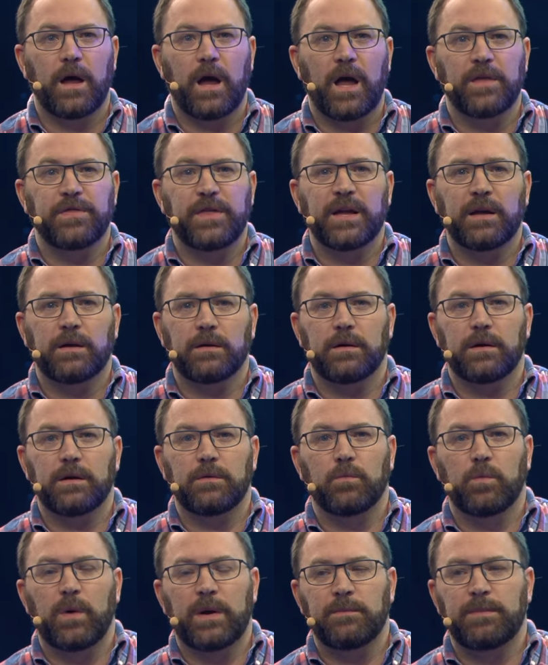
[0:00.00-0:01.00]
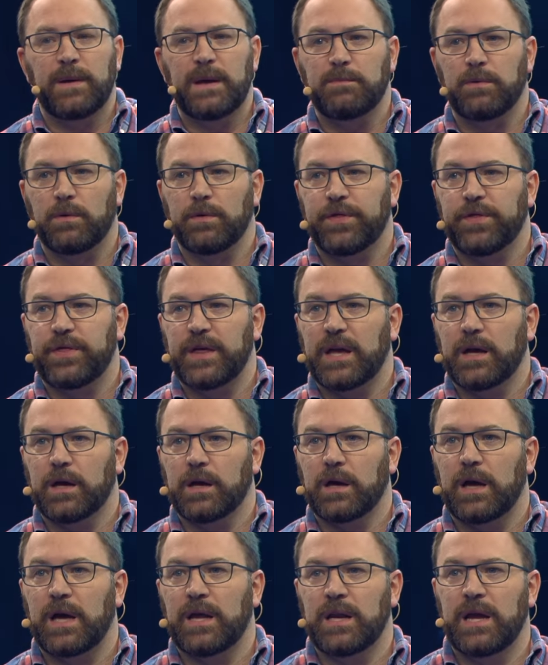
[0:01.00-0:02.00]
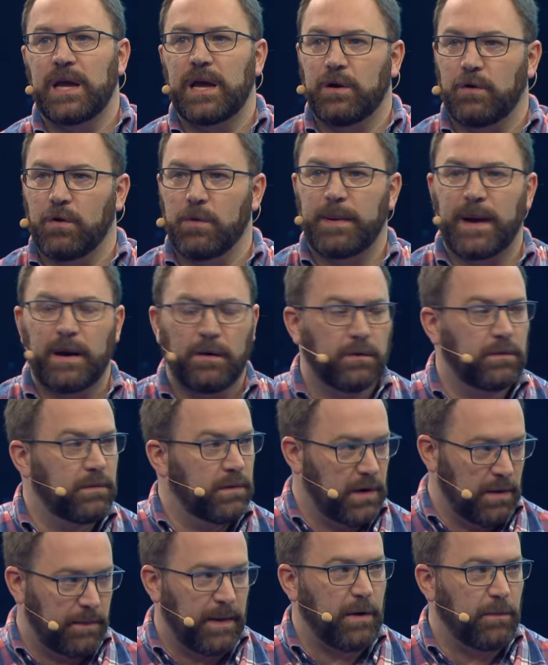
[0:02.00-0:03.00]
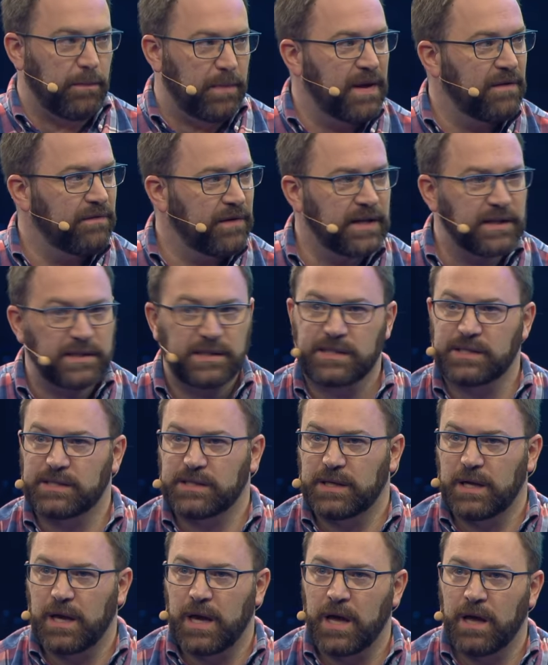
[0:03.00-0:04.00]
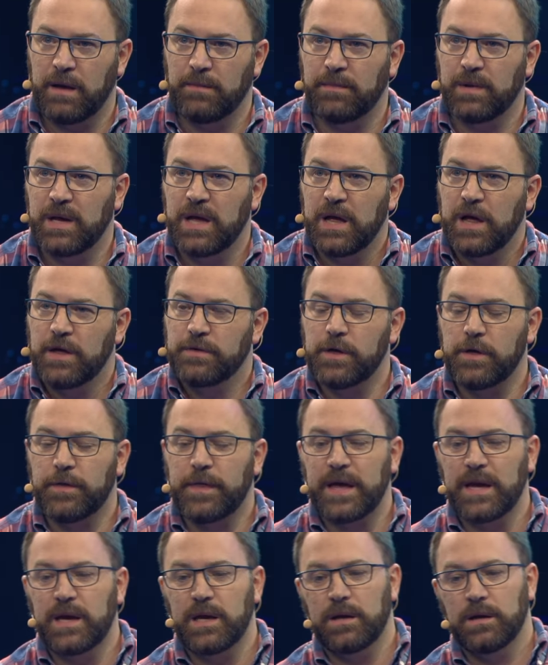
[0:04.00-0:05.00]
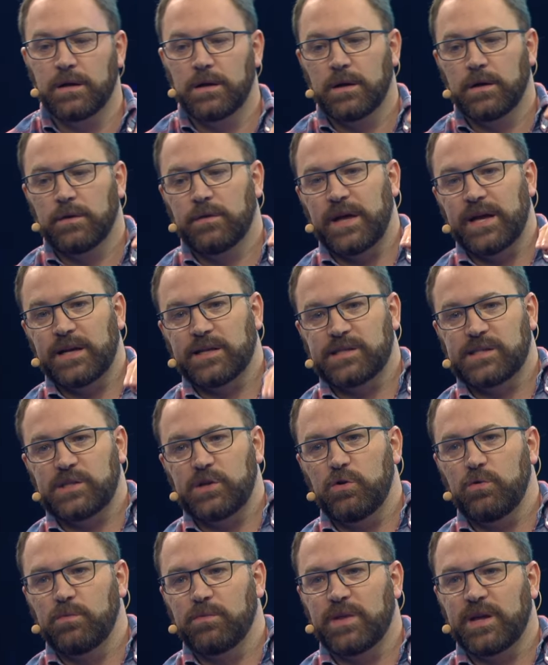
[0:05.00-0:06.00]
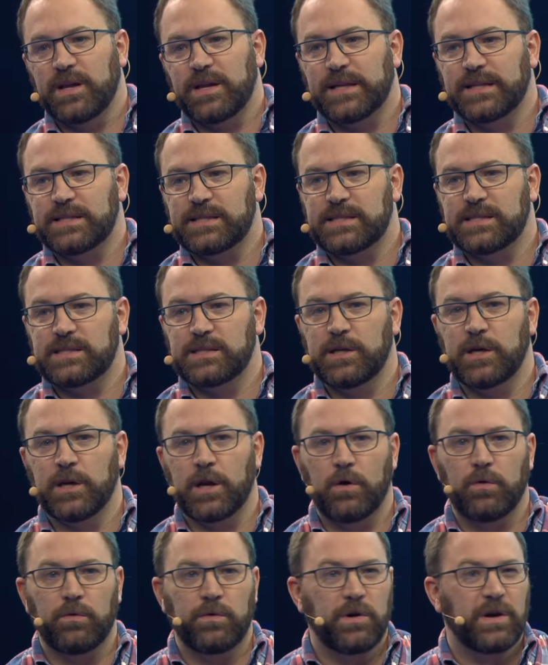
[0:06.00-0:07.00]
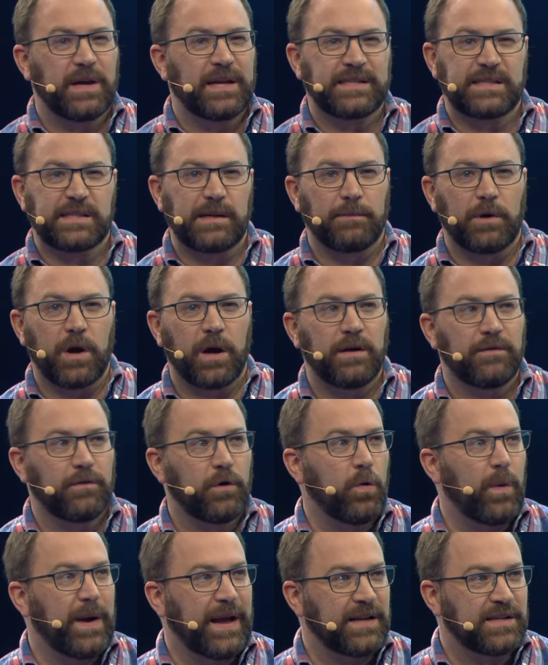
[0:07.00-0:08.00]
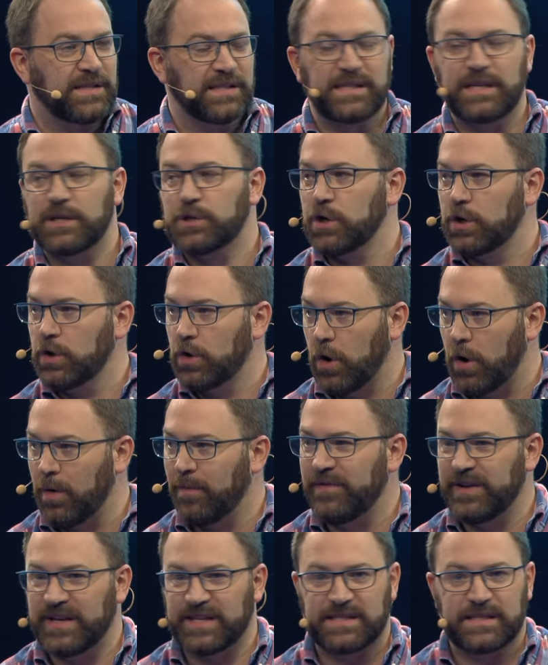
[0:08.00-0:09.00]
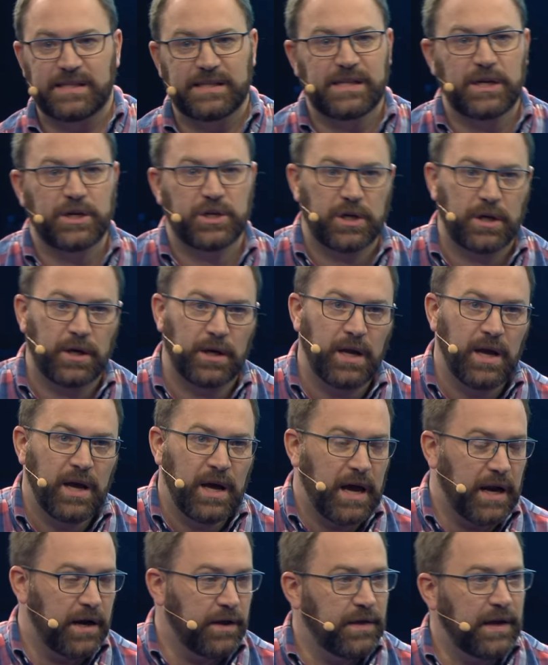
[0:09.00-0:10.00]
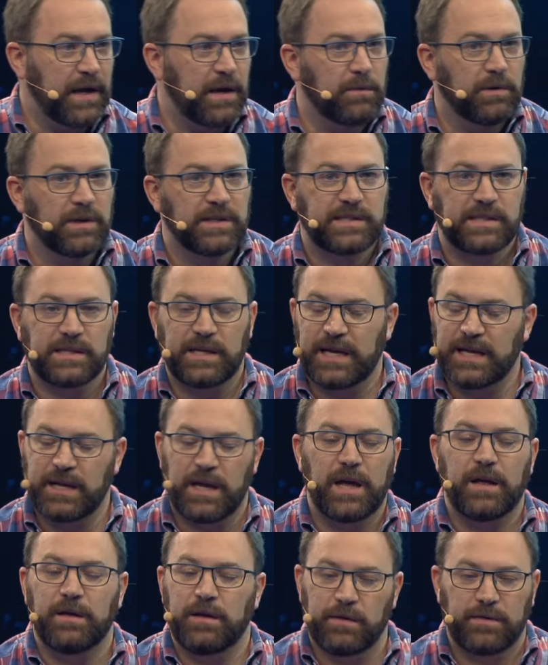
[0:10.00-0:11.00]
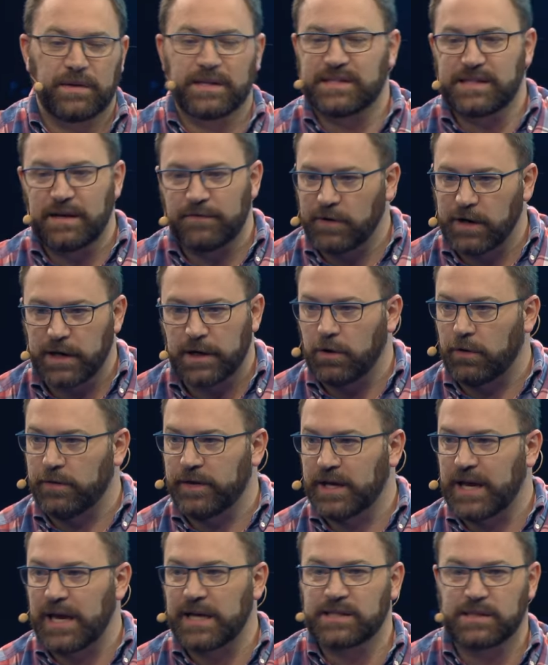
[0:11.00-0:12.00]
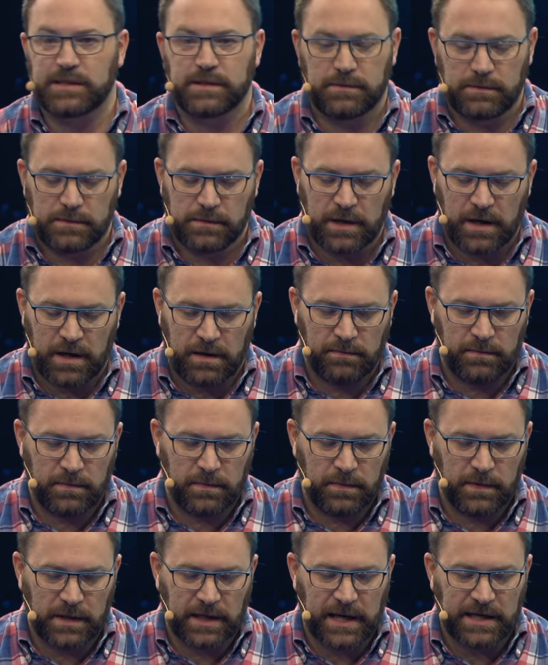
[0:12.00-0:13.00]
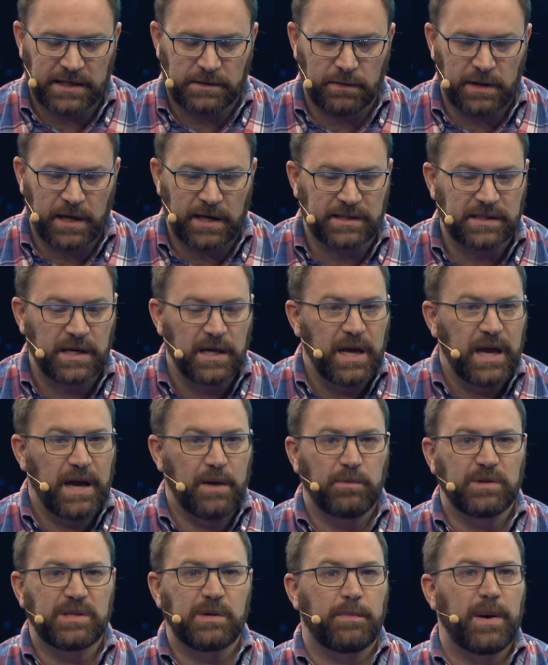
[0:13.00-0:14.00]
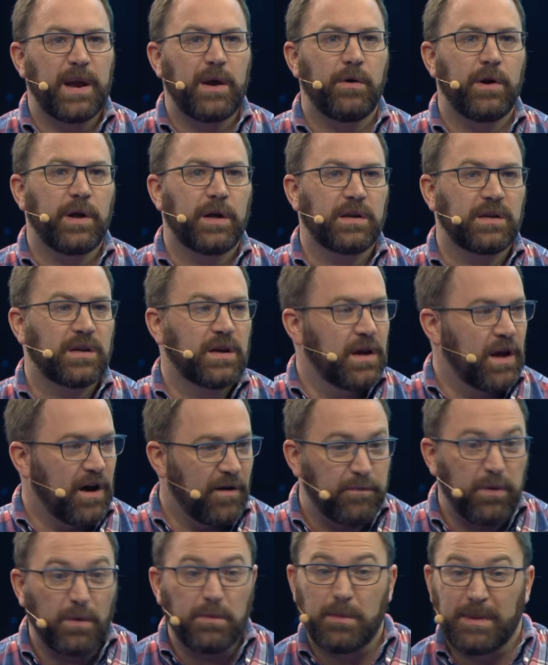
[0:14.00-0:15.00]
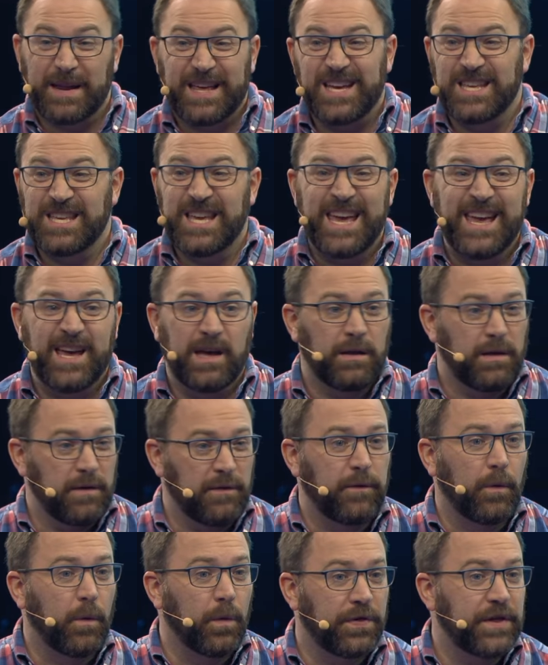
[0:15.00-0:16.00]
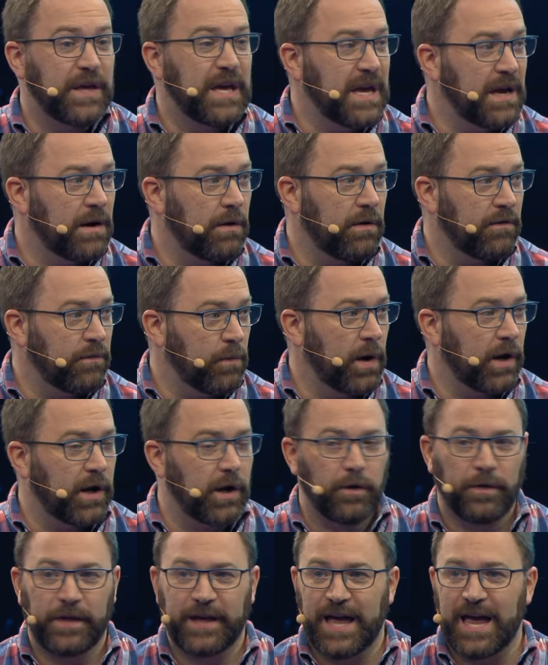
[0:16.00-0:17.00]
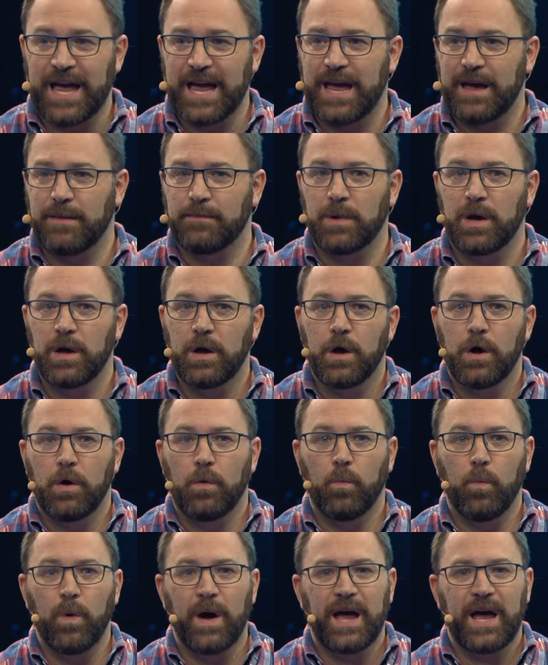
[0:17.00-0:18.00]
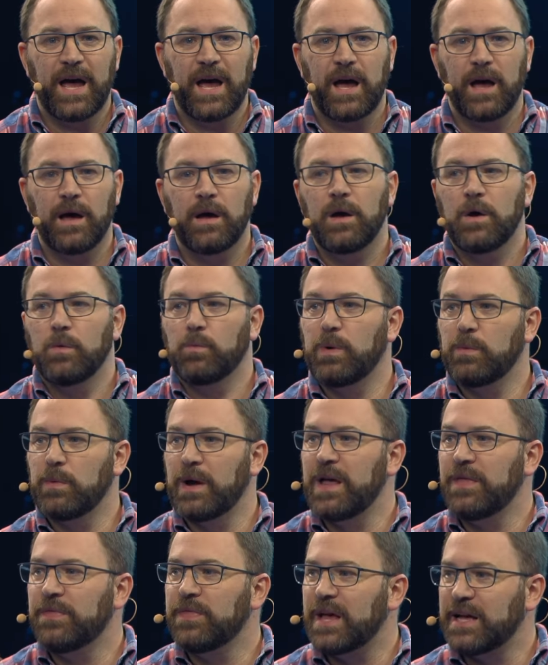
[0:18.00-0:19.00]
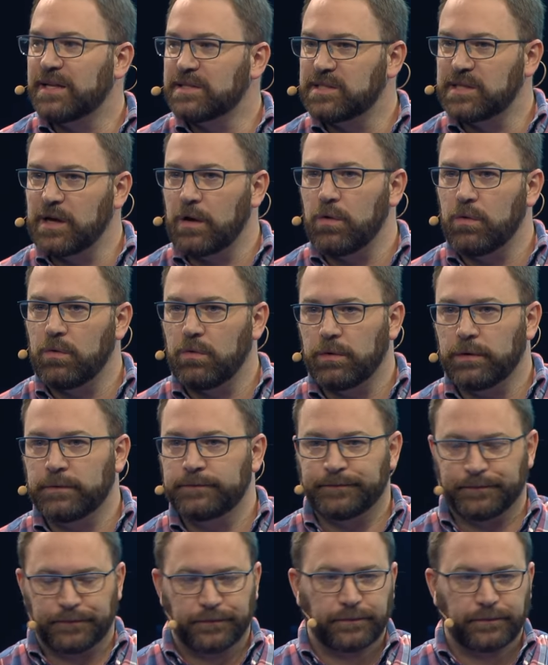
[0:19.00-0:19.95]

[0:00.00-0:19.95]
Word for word: I think when people think and hear about, about pivots, um, that they, they assume that it's, you know, it's some kind of quick decision or obvious decision. And I think it was, it, uh, that's definitely not the case, um, the case with us. It was a period of probably a year, the fourth year of working on the game, where we were in that zone